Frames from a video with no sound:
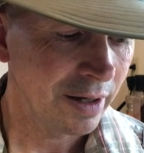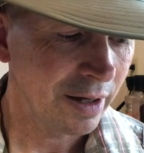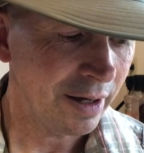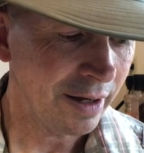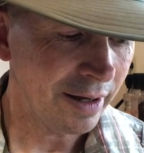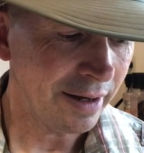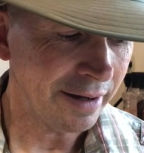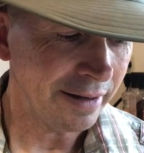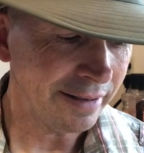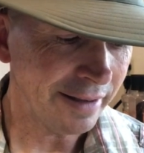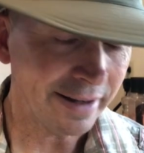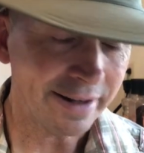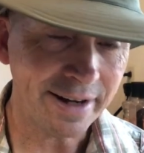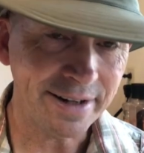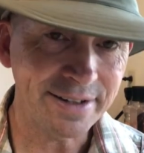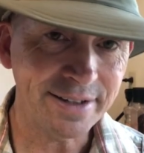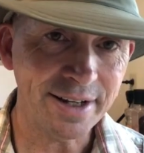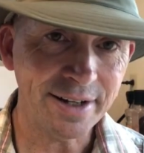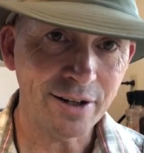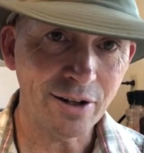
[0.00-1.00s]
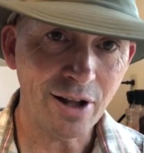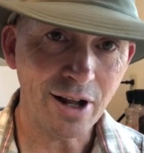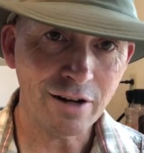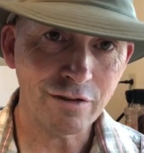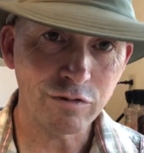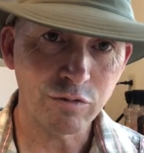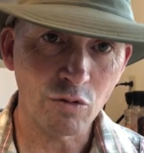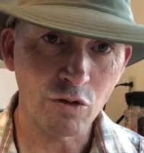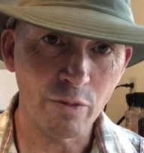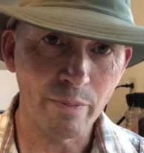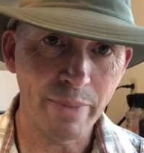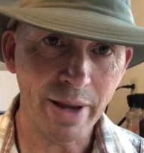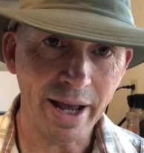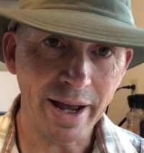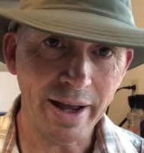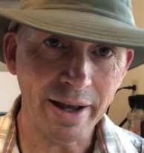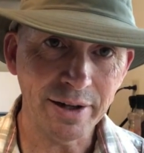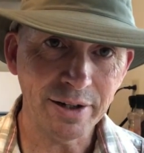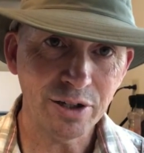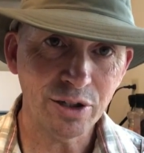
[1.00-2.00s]
Uh, like I said, a lot of them were
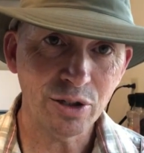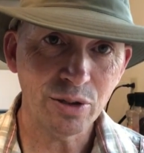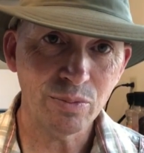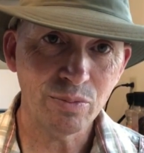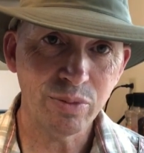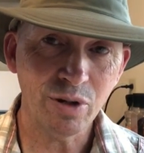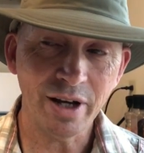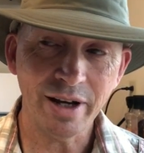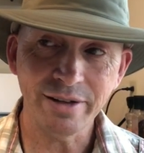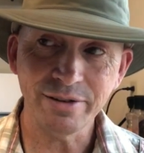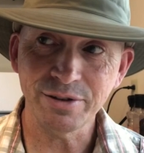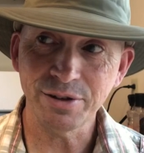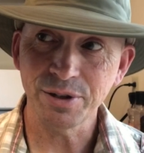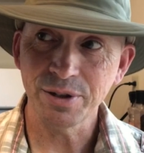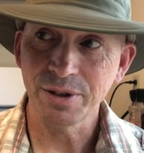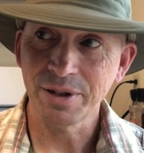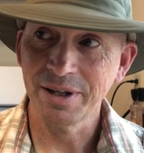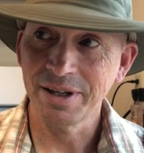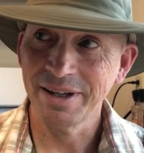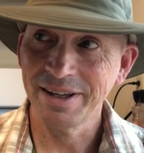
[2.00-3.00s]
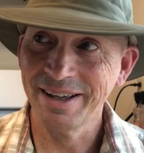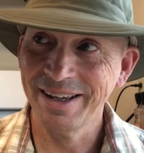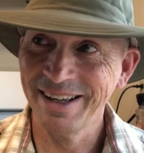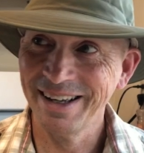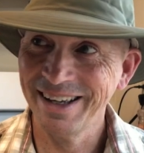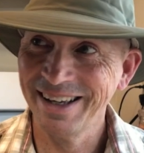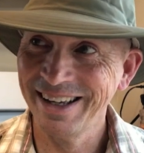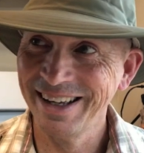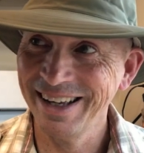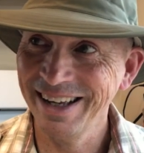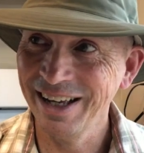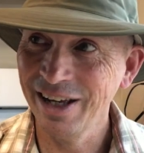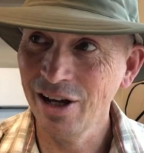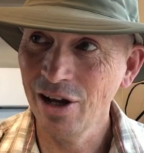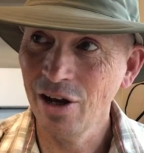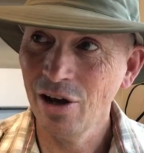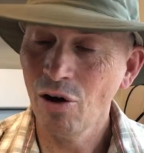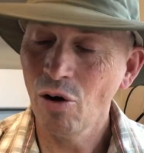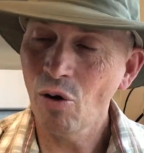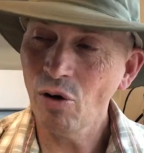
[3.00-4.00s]
bad, but,
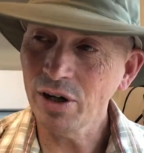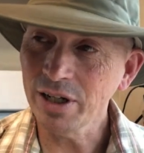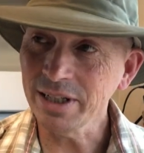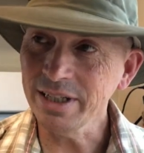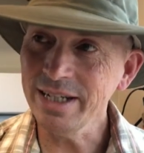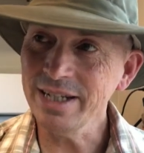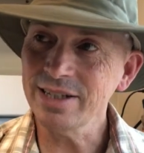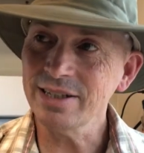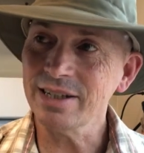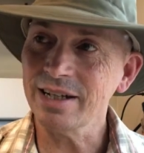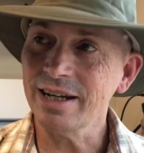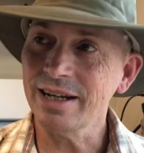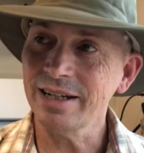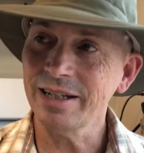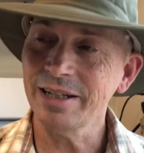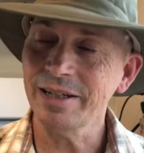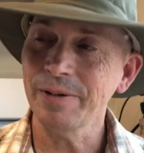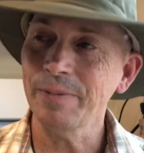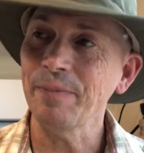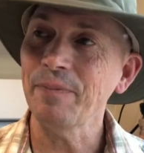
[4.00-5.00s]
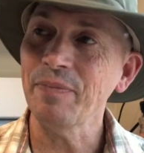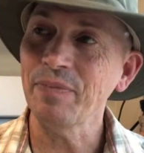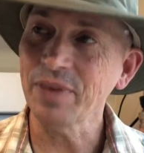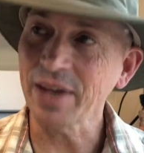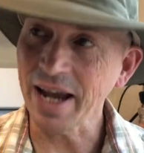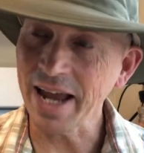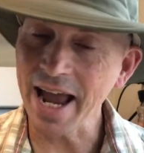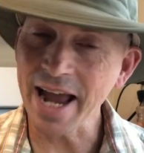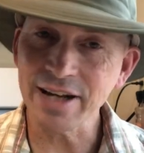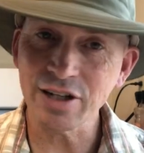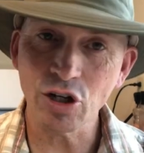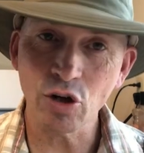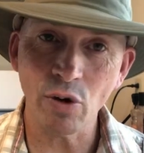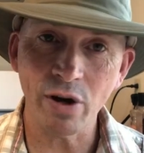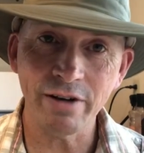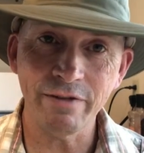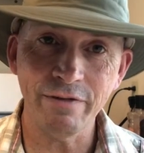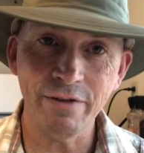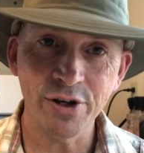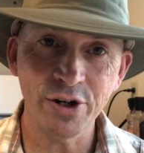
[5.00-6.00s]
or at least I hadn't
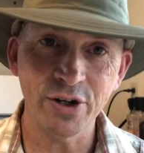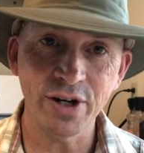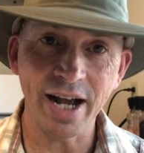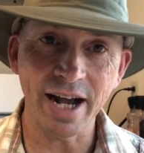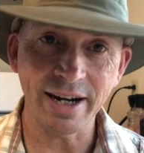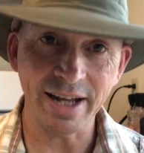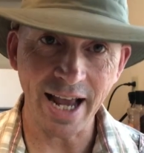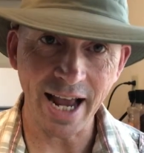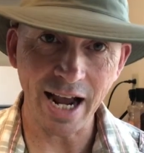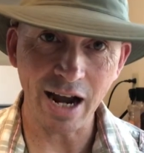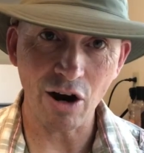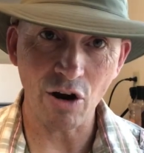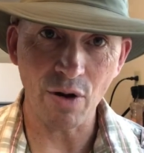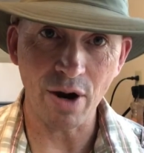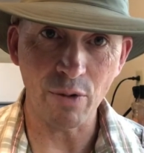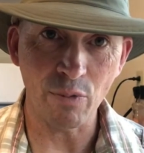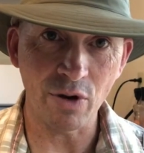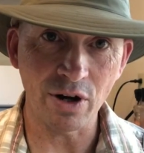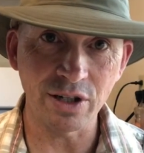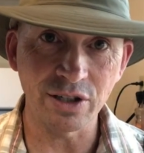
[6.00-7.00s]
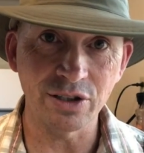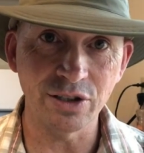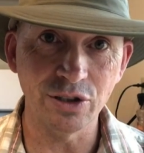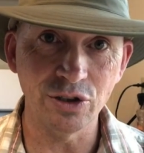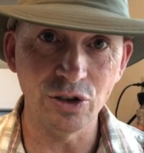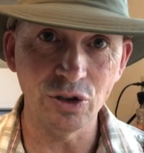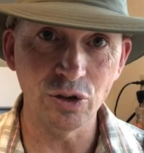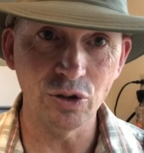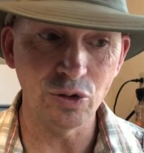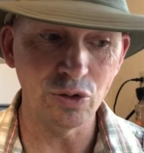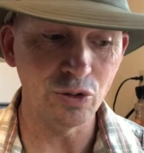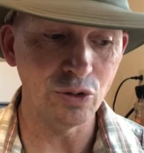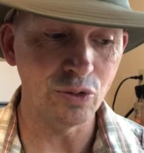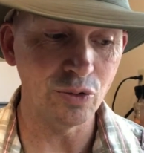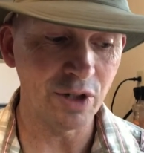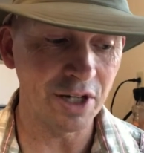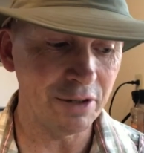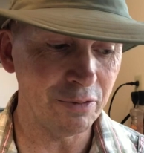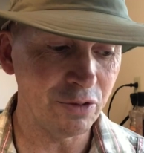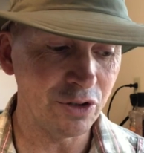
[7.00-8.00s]
quite figured out how I wanted to do
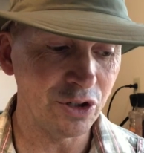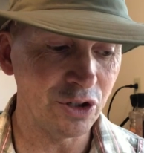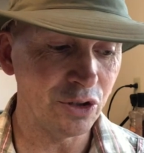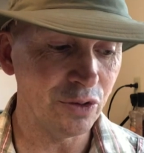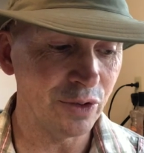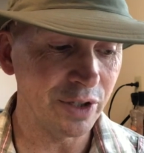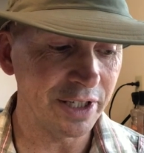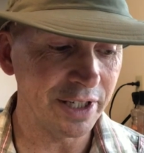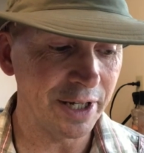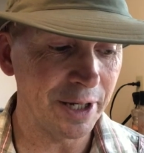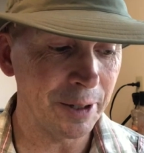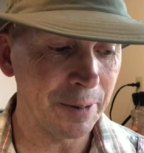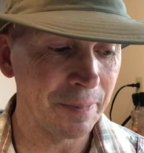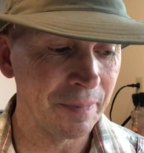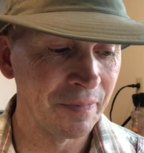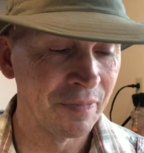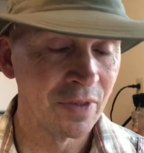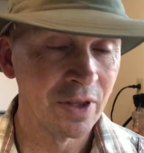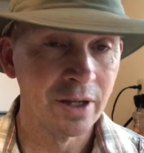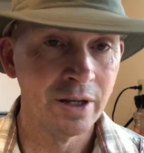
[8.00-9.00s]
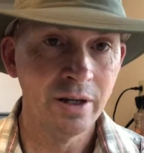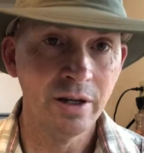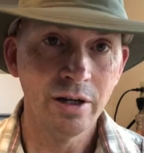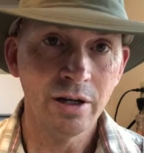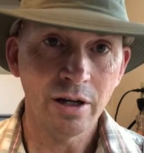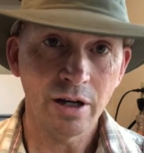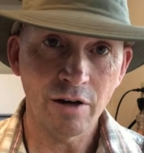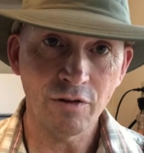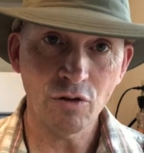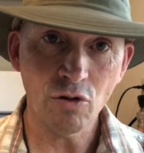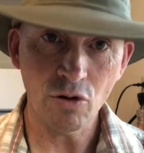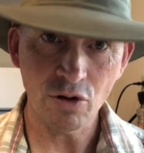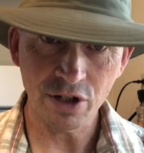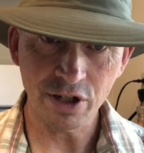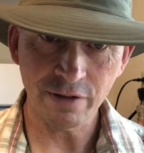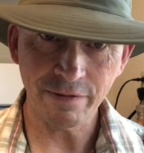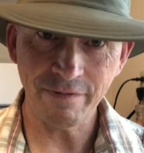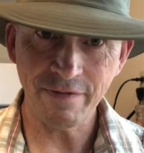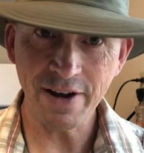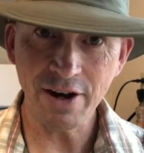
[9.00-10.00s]
what I was doing yet. Of
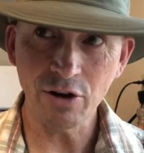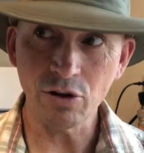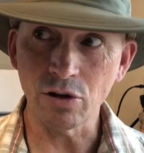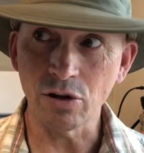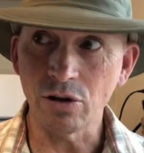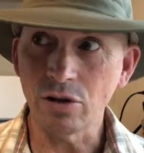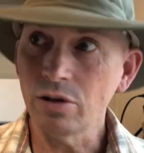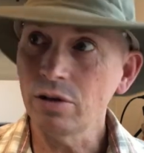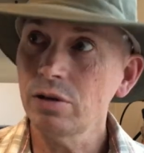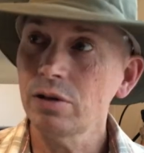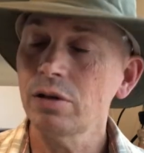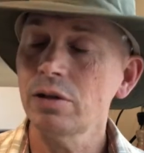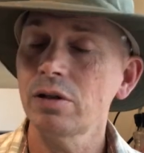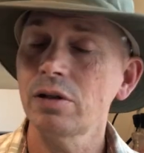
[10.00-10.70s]
course, Feral,